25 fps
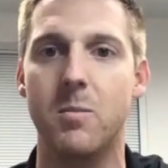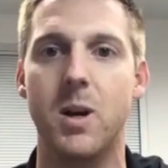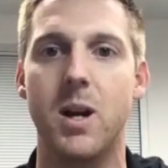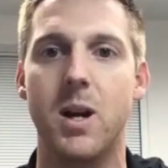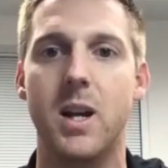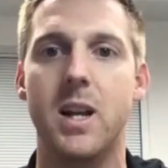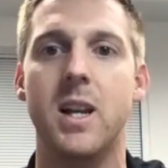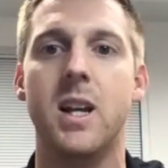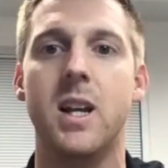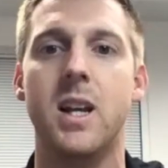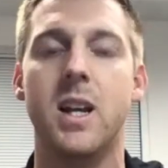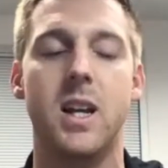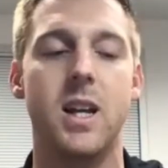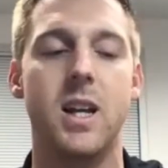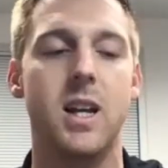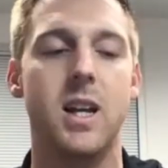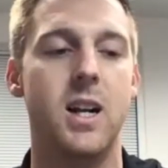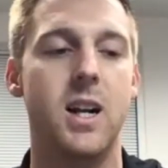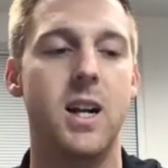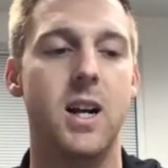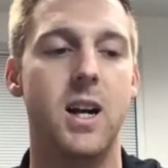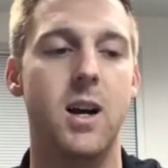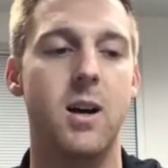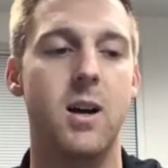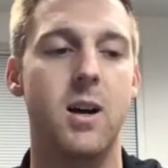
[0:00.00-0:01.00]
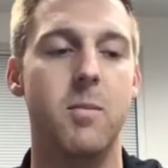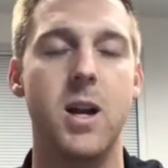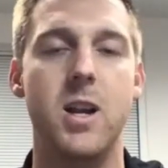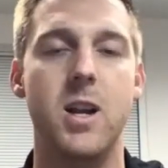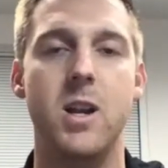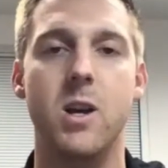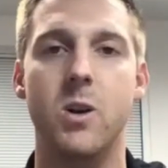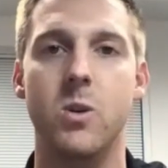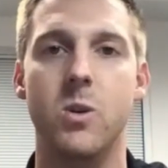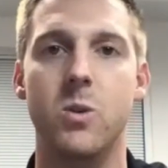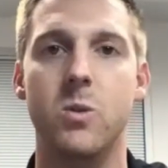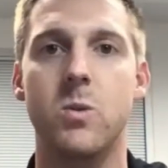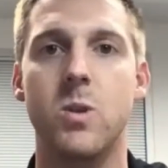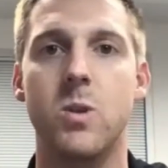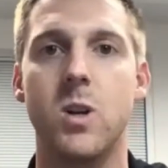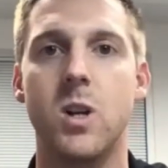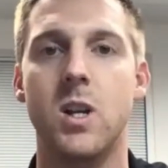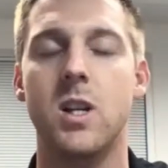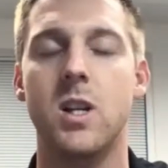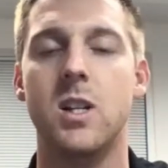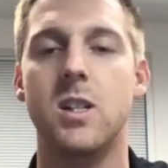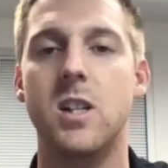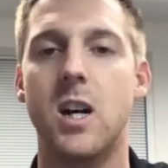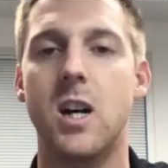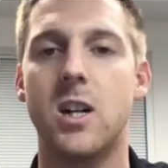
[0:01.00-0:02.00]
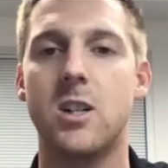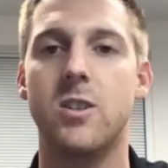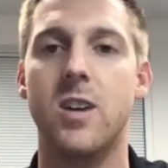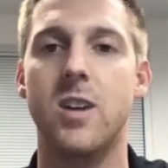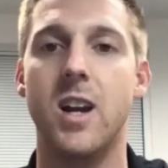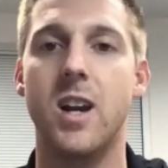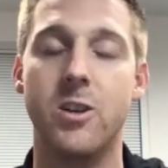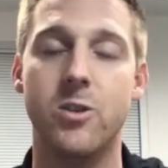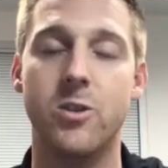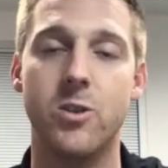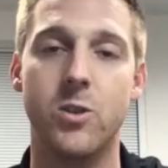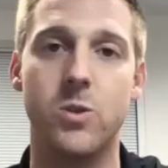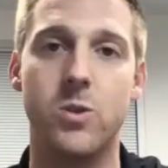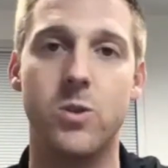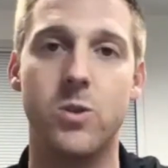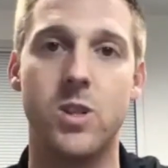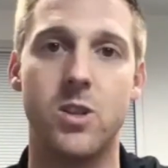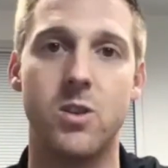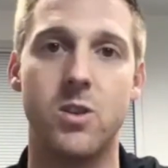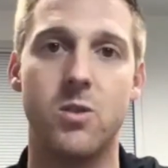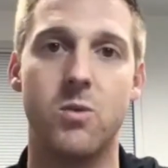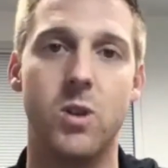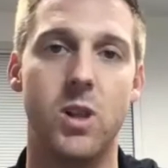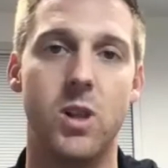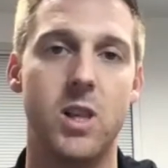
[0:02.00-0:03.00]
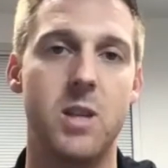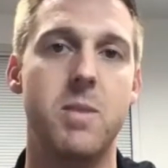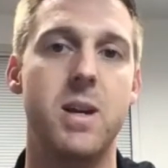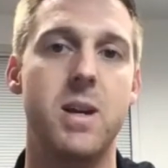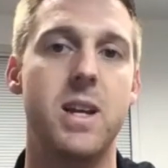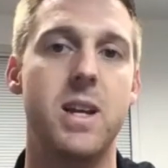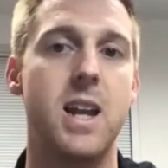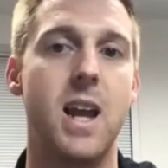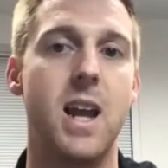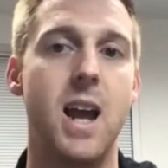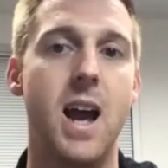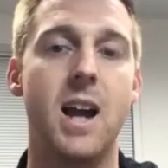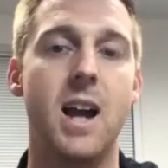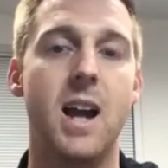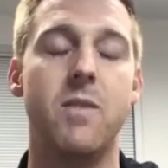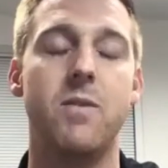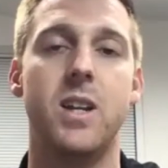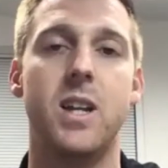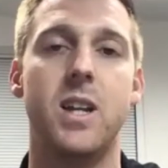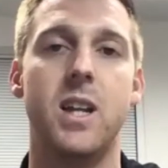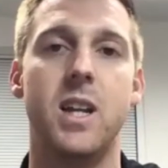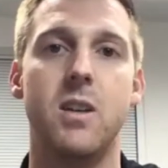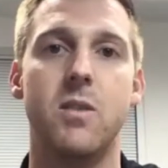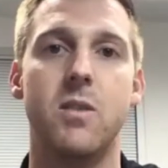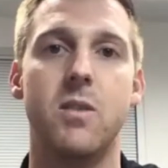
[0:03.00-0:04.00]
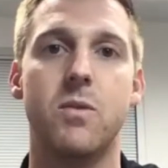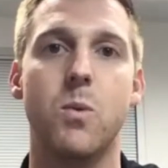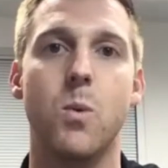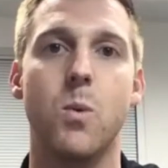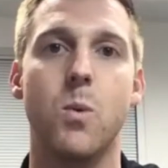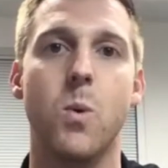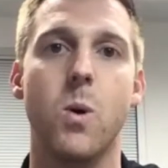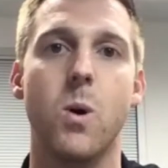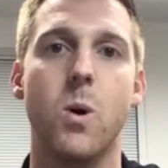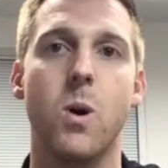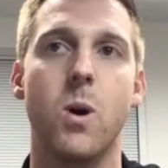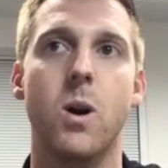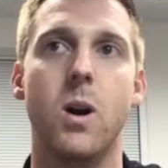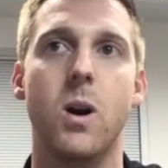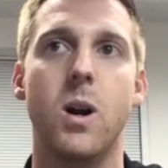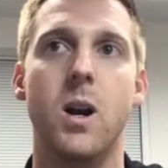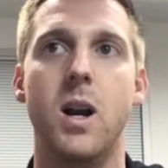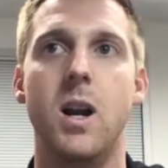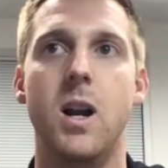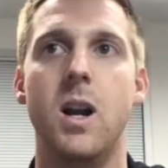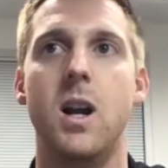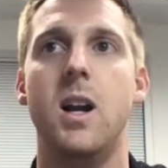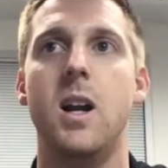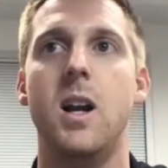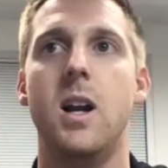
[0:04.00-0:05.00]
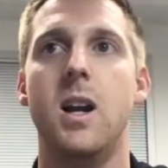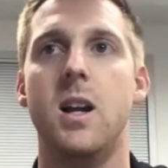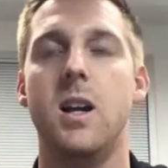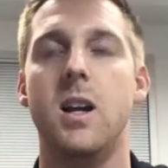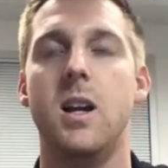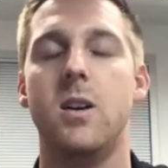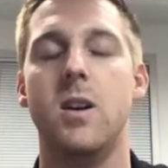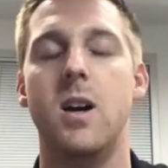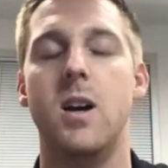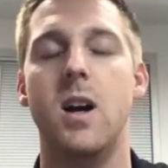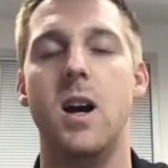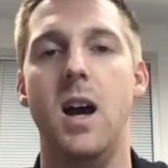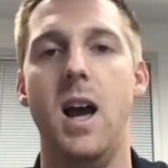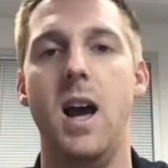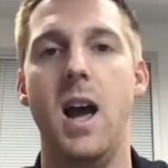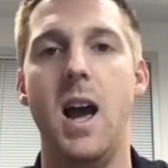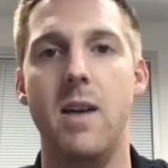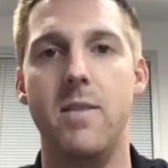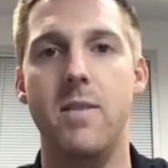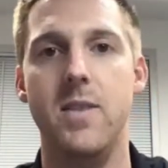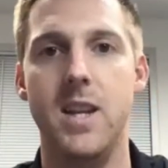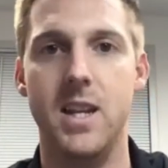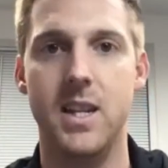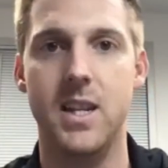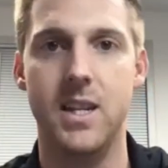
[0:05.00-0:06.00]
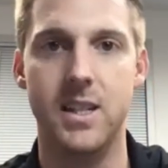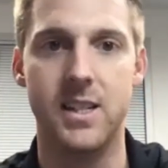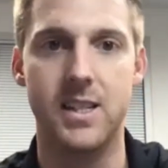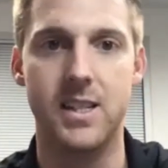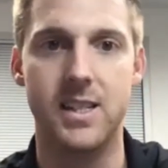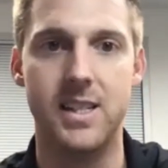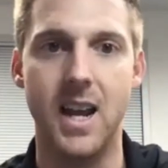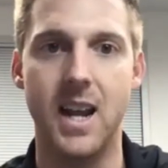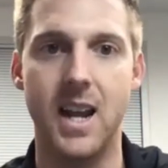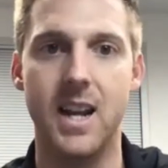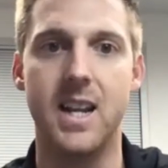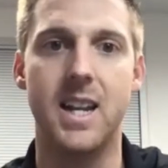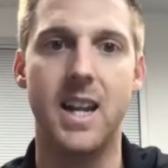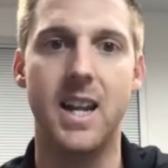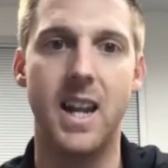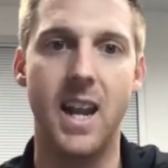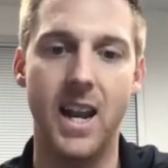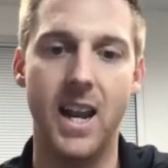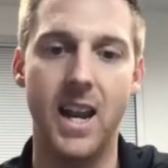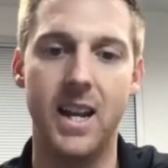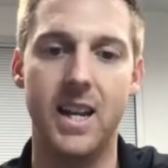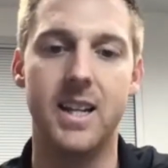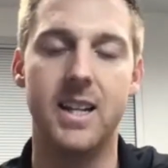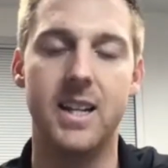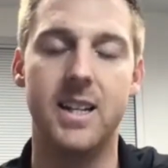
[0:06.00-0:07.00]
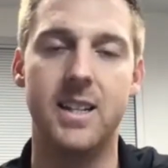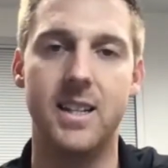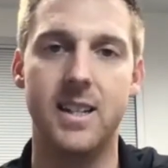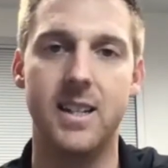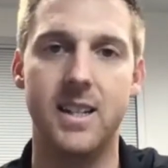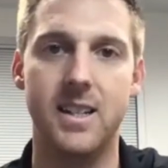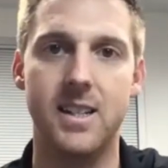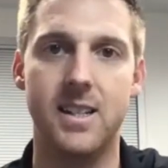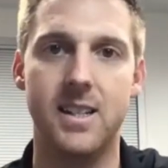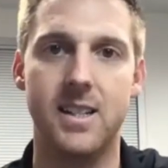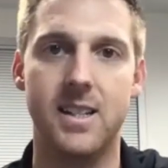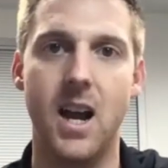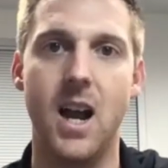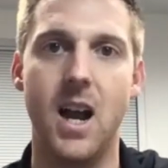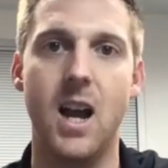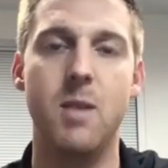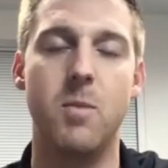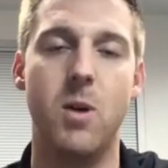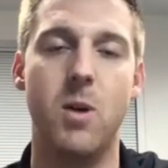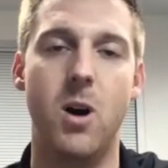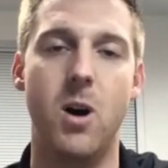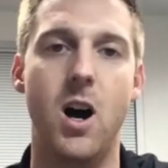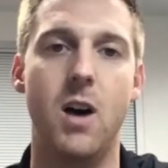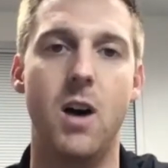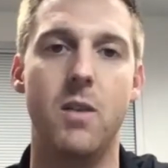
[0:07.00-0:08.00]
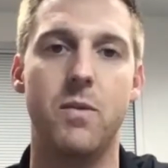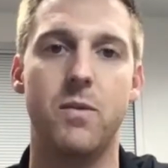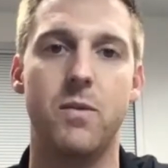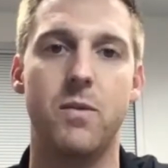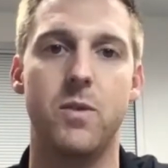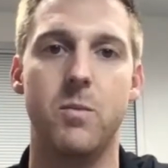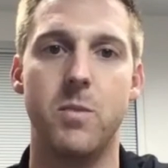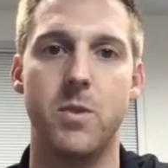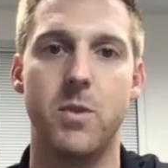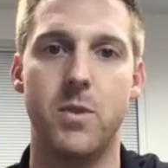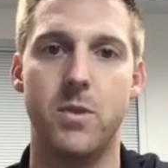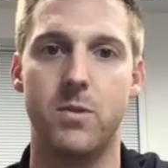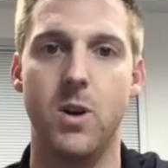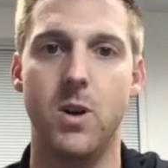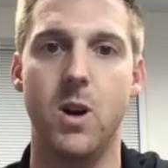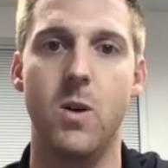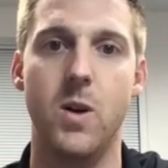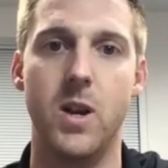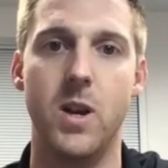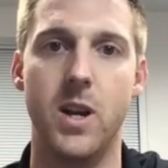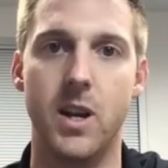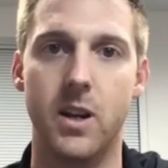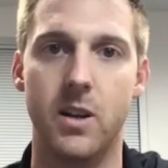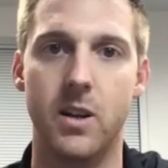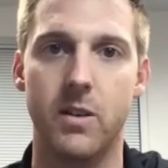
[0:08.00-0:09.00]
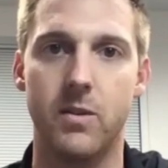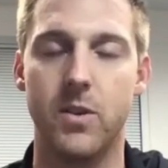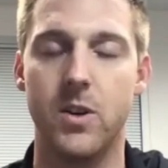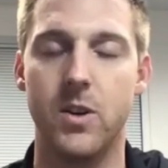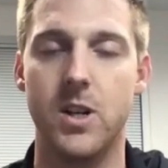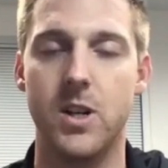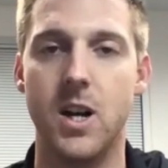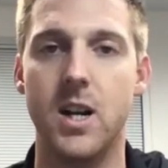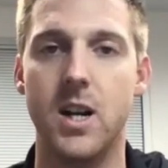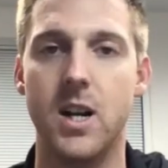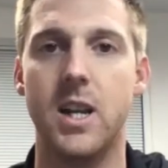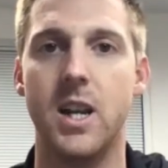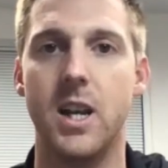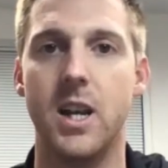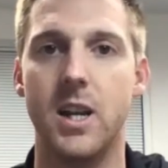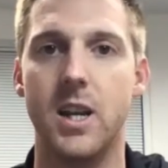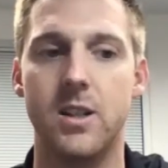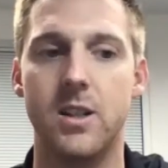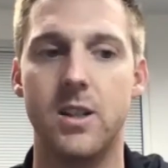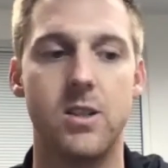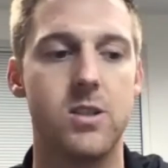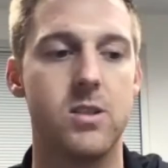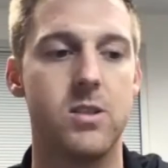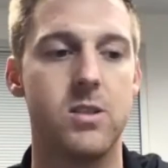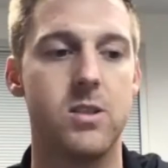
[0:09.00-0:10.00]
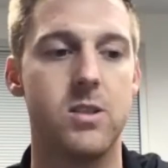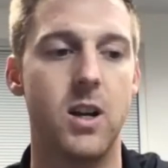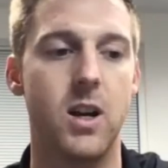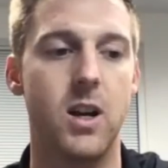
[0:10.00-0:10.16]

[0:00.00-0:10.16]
But um, I know Dr. Andrews is a really big advocate for uh, having dedicated time off from throwing for young kids.